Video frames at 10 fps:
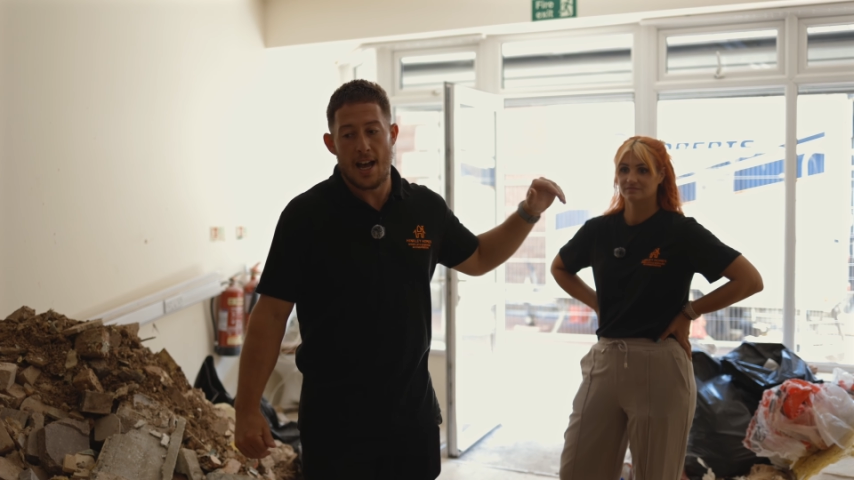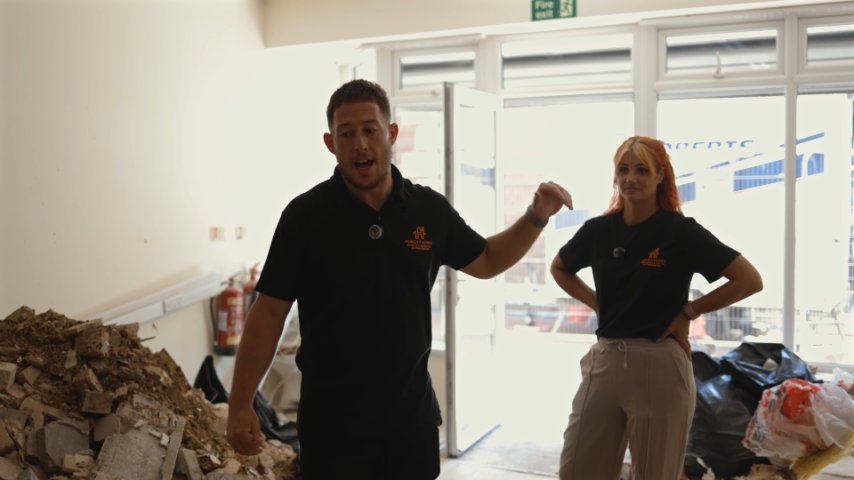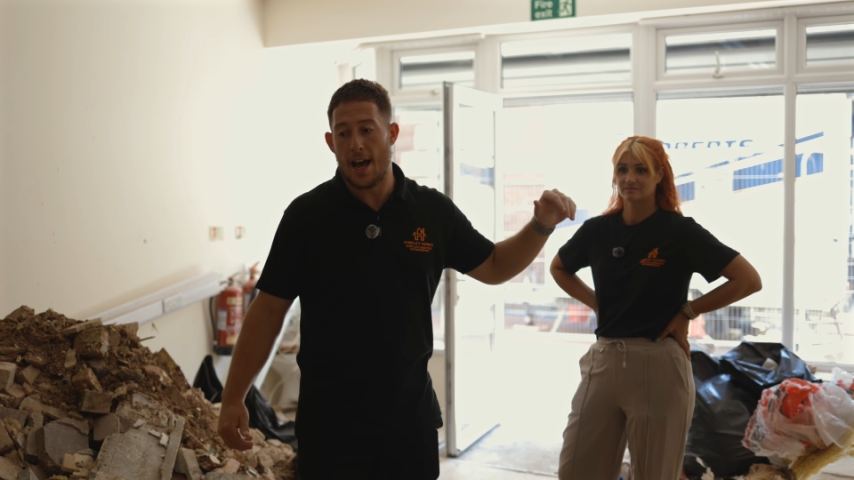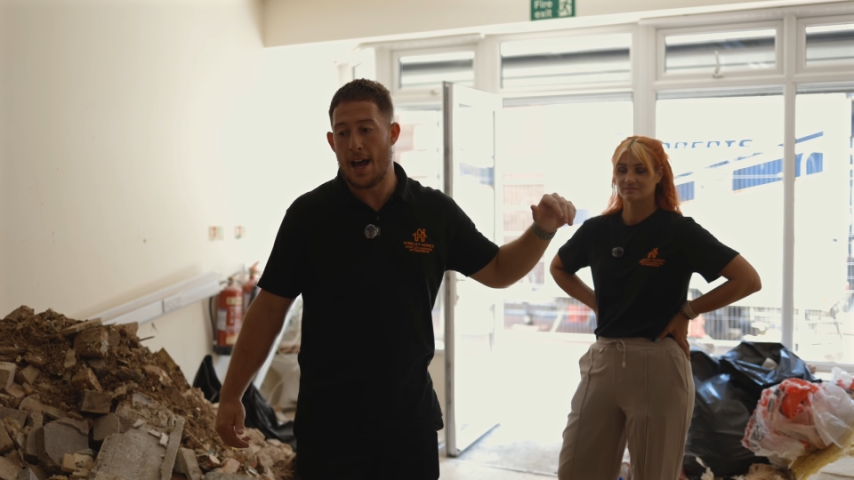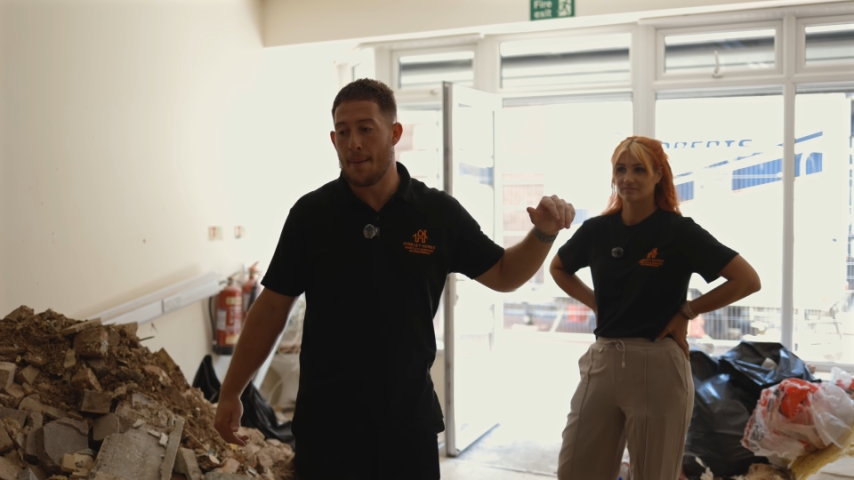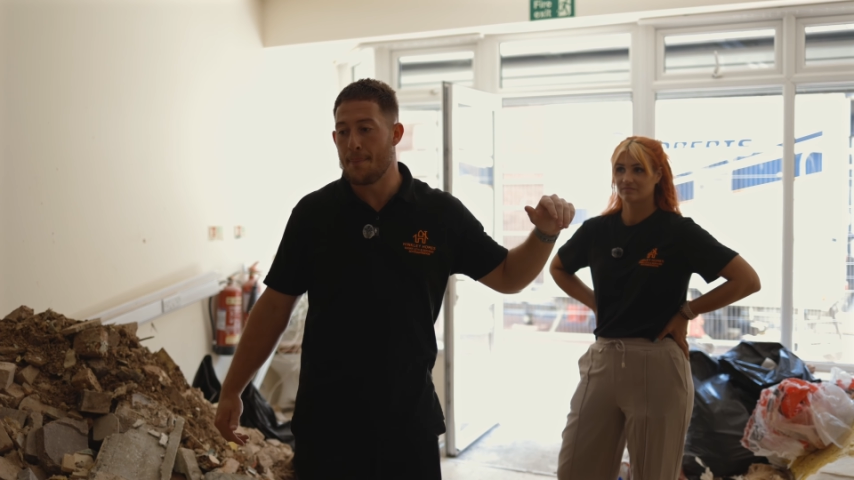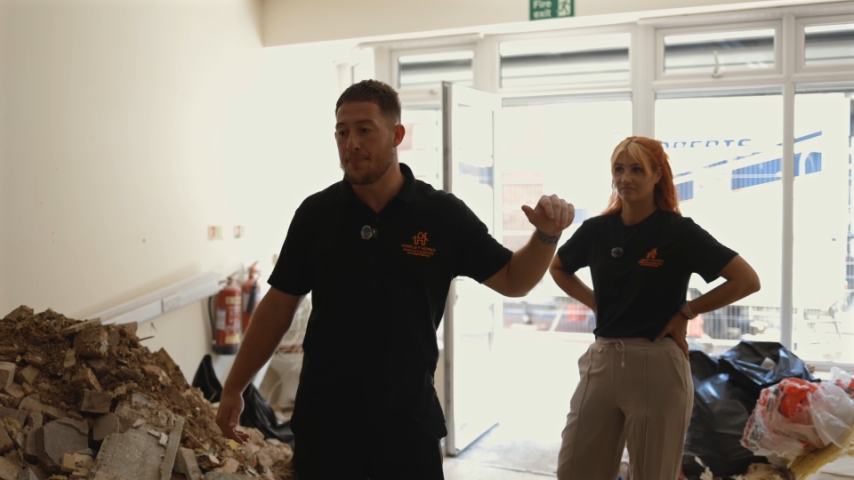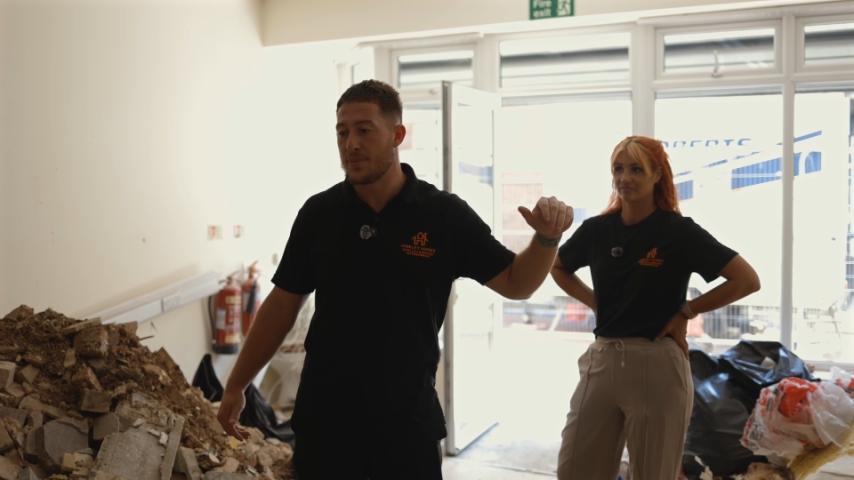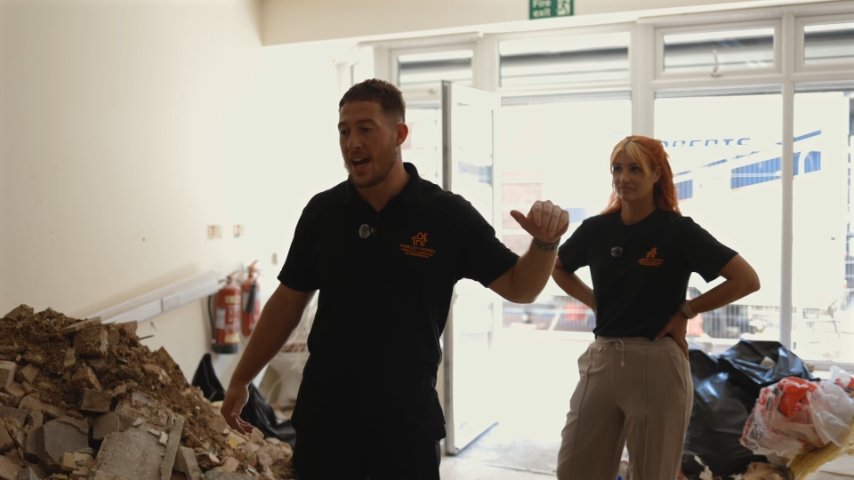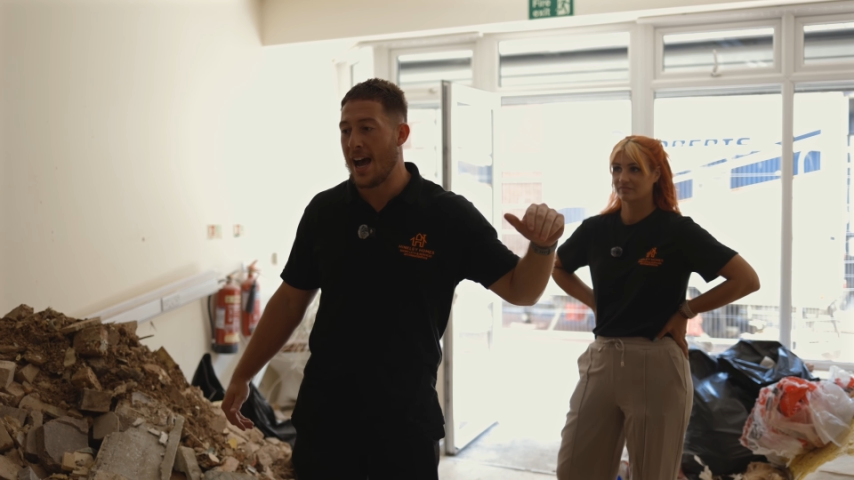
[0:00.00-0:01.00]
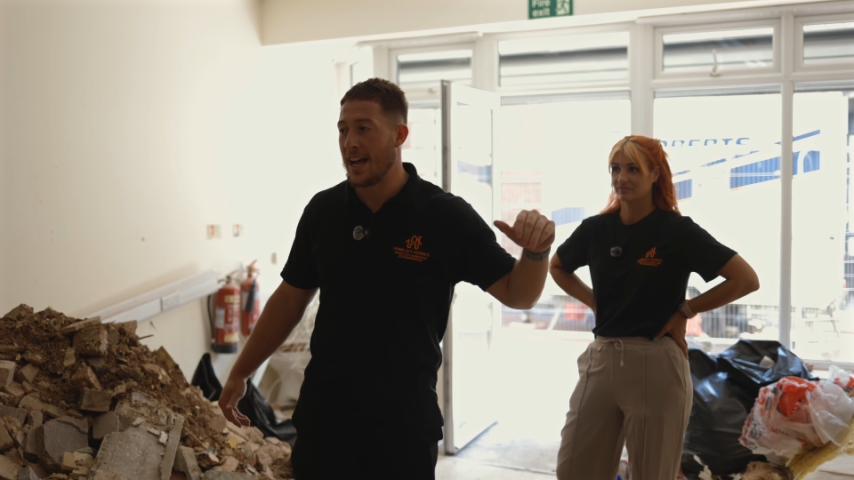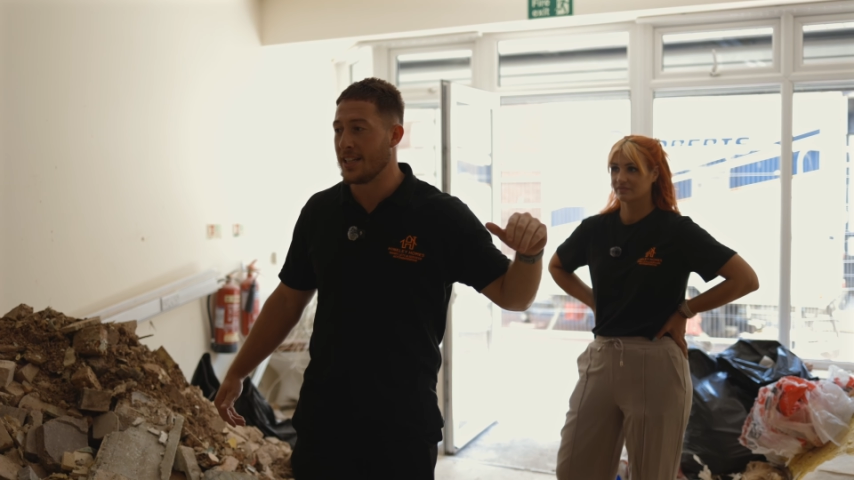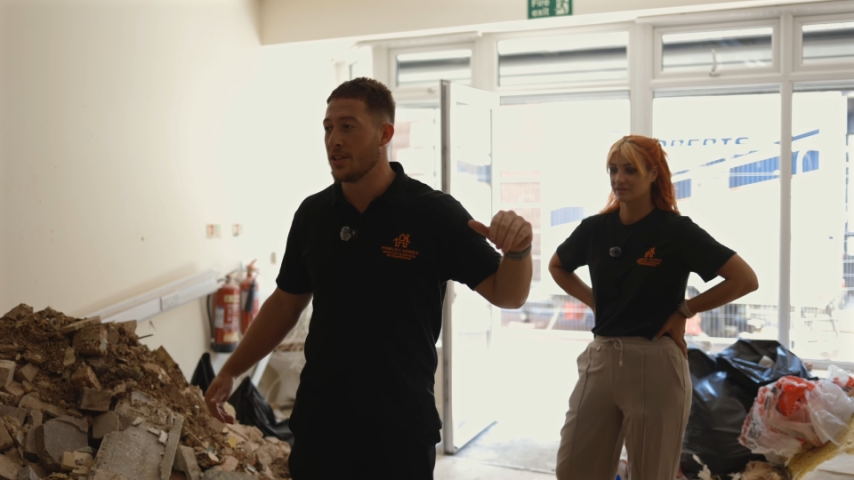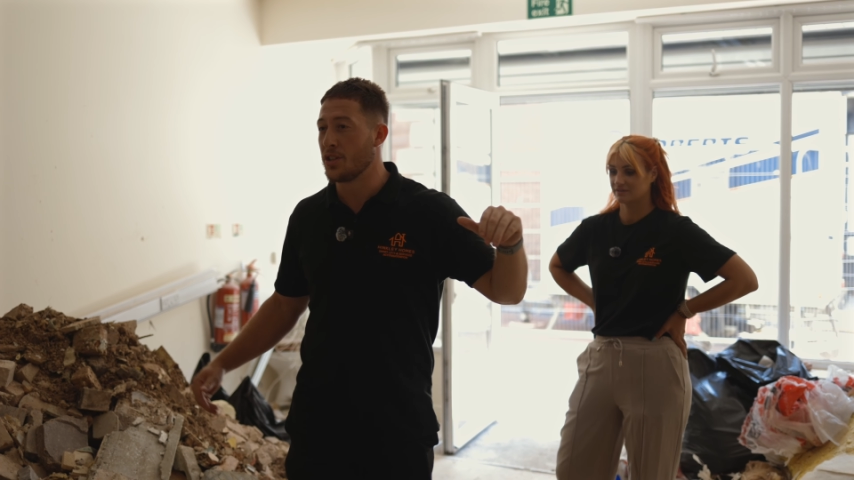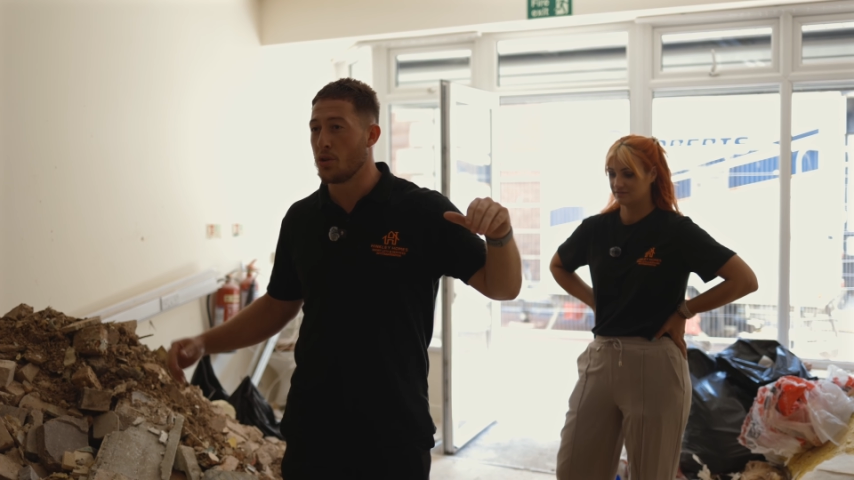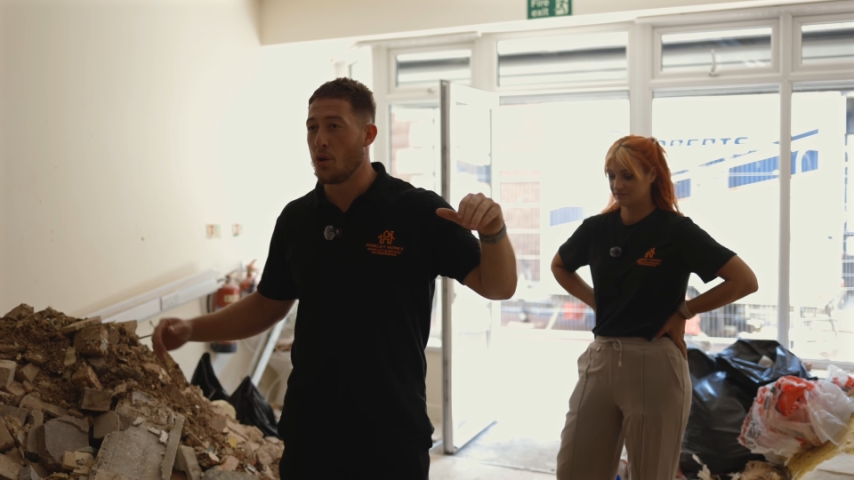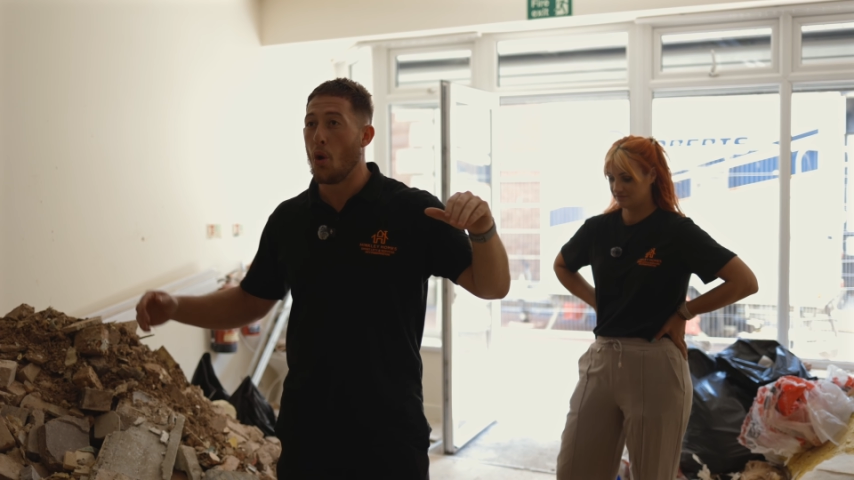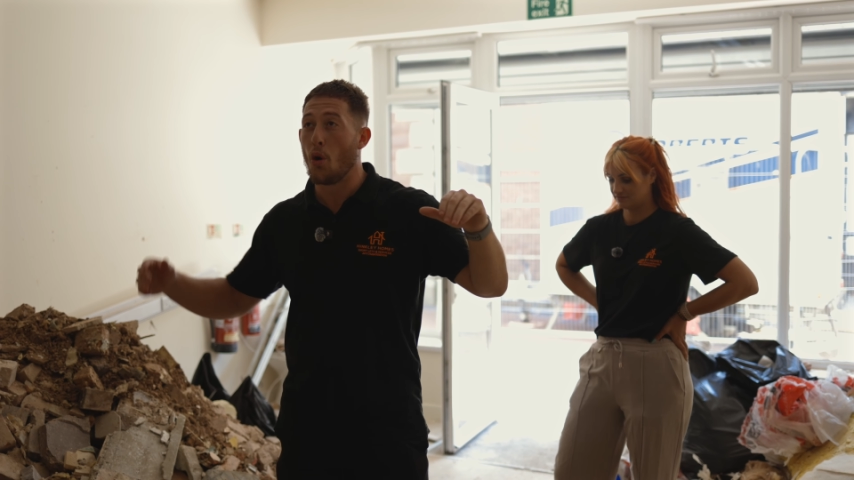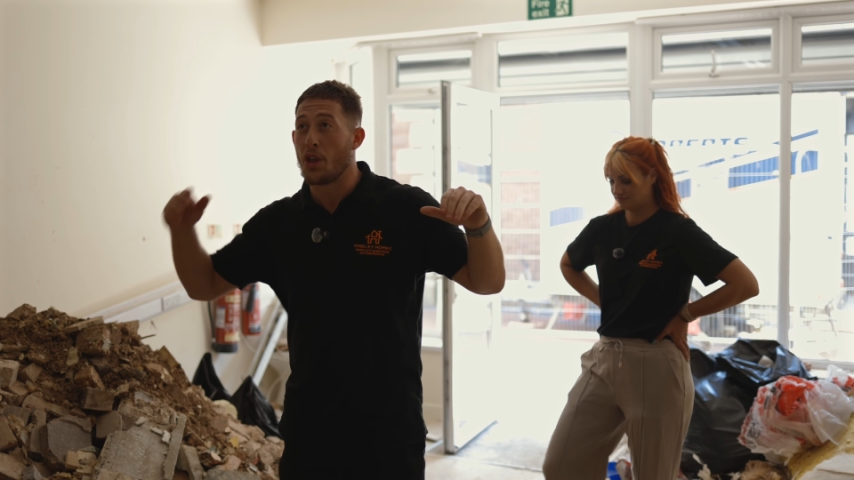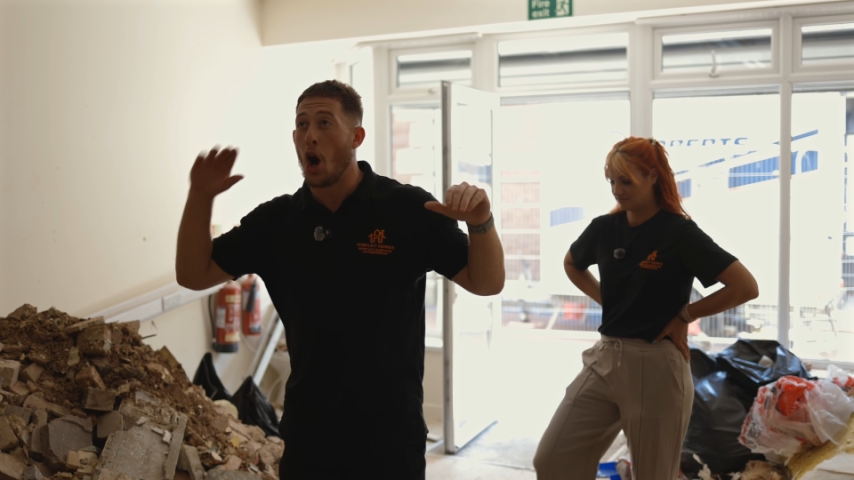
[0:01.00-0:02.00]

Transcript: and the